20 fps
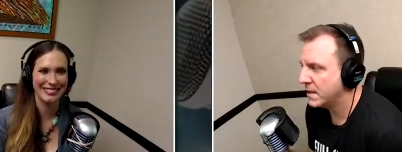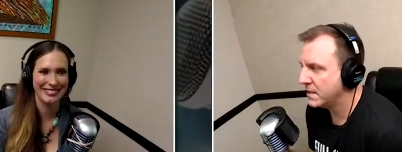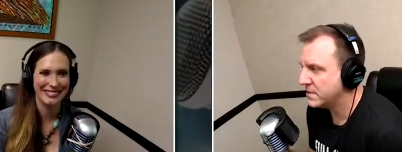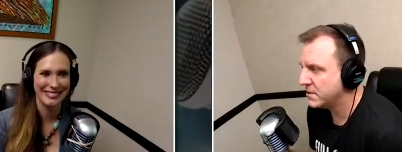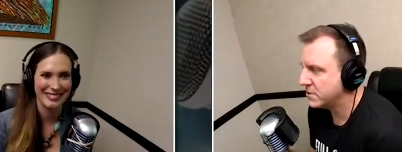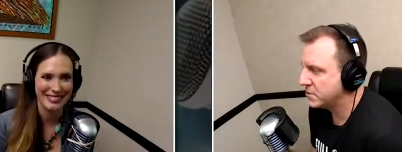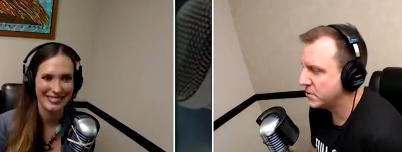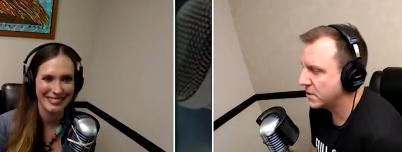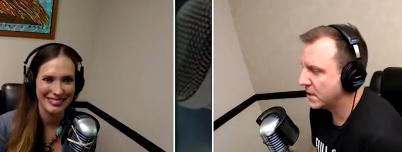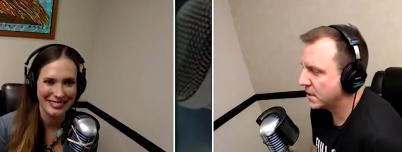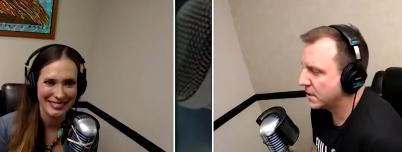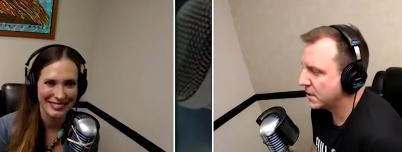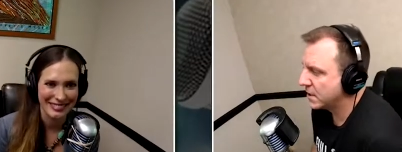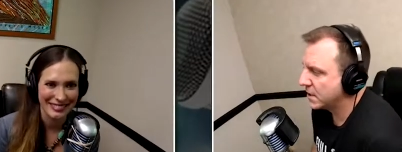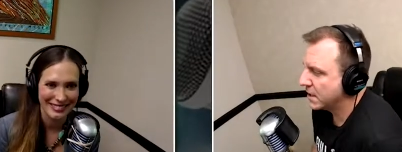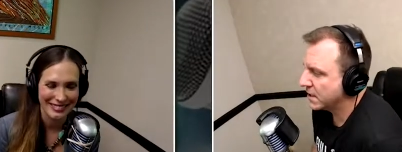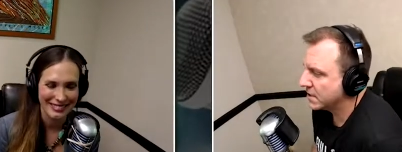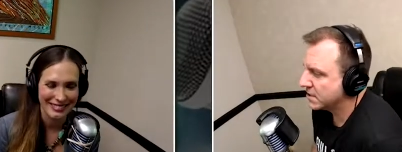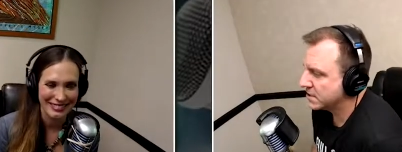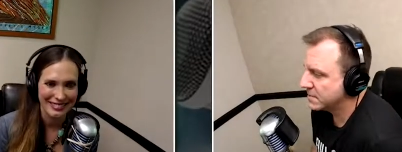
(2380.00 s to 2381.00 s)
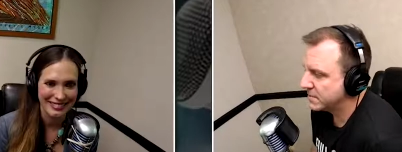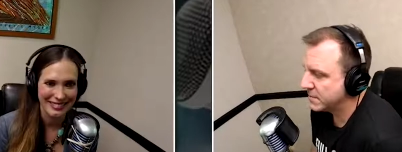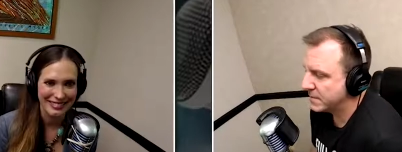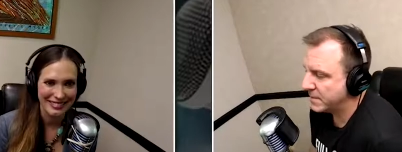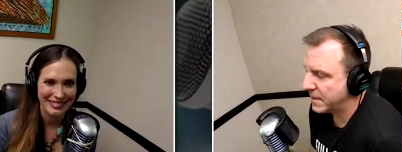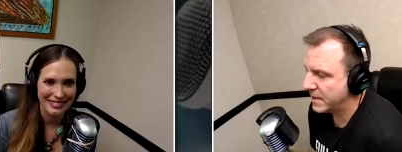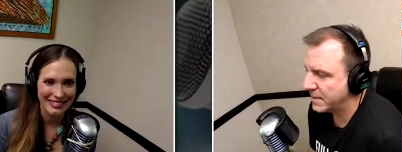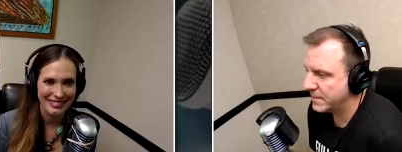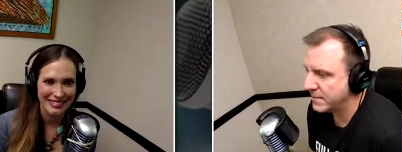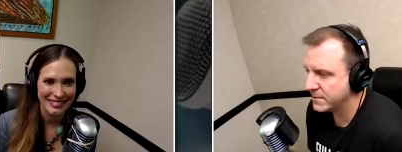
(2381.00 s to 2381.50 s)
Speaker 1: Is a drunker
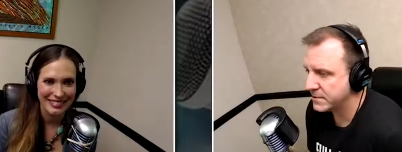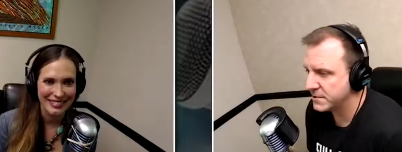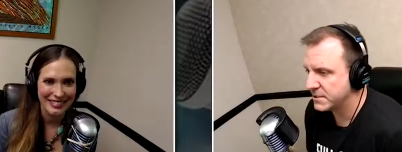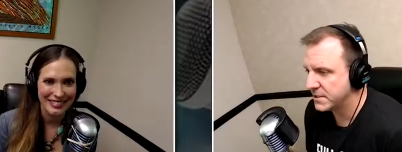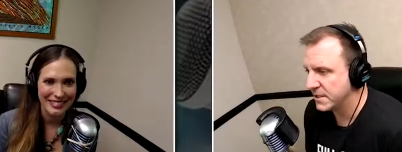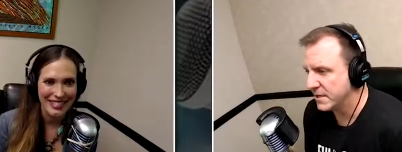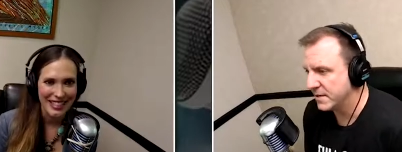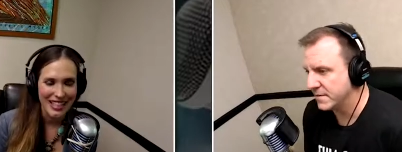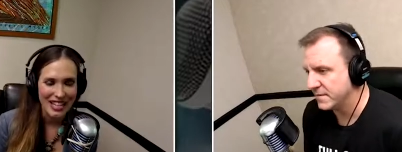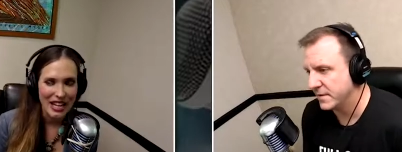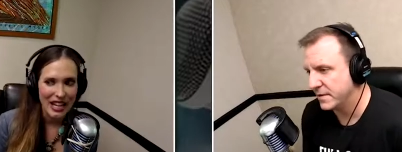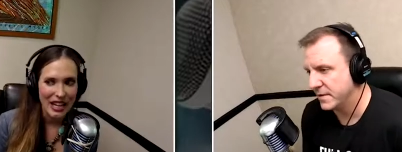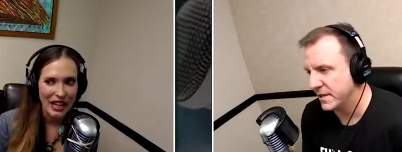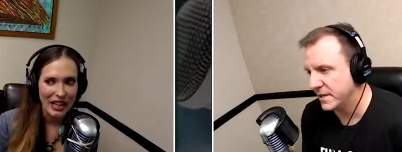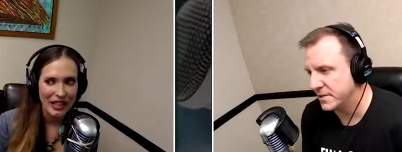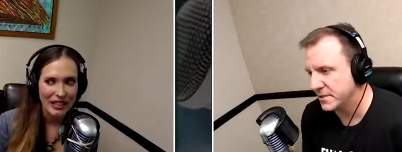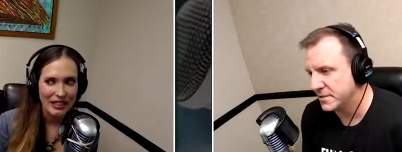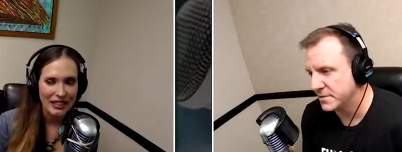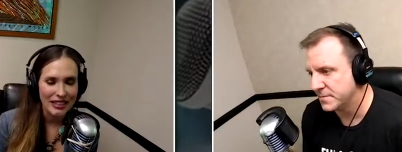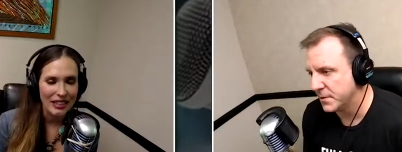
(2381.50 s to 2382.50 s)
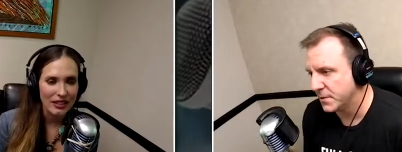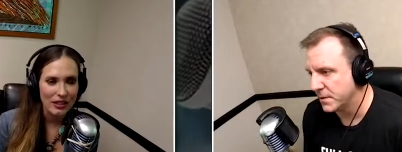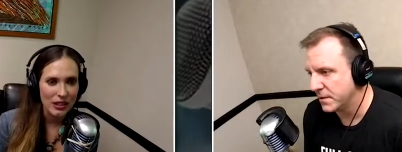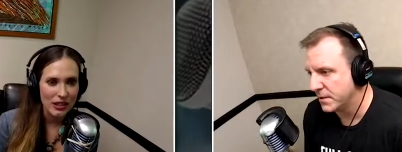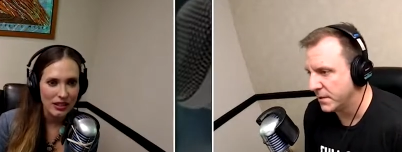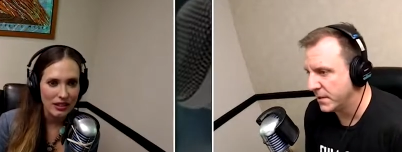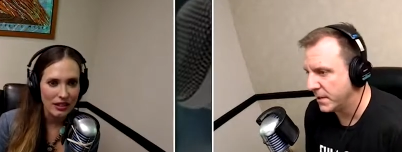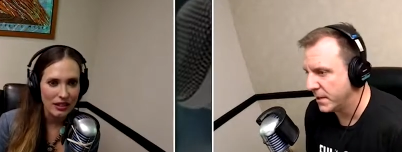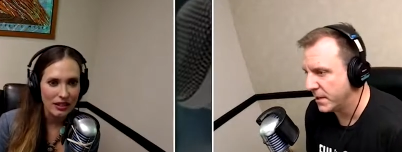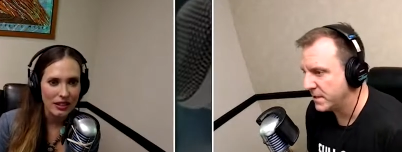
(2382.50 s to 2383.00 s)
customer buy more stuff, or are they just more
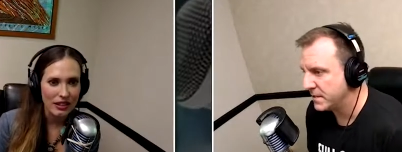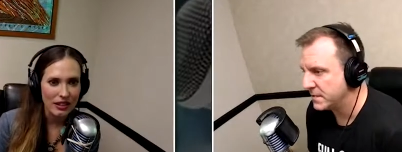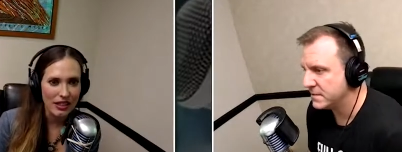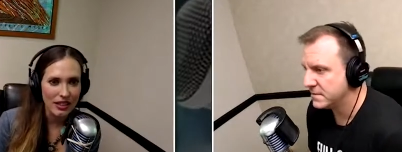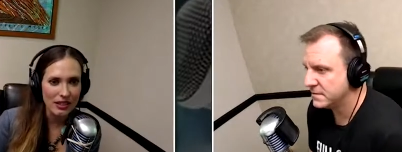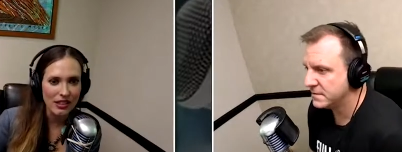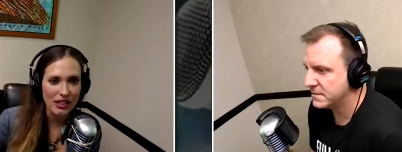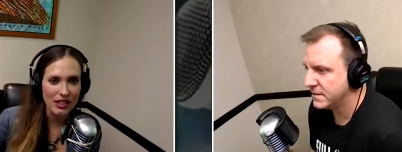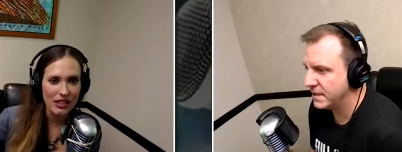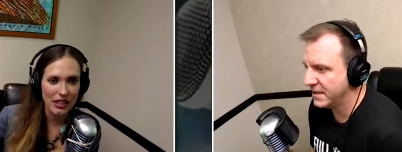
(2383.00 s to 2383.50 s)
there's annoying? there's the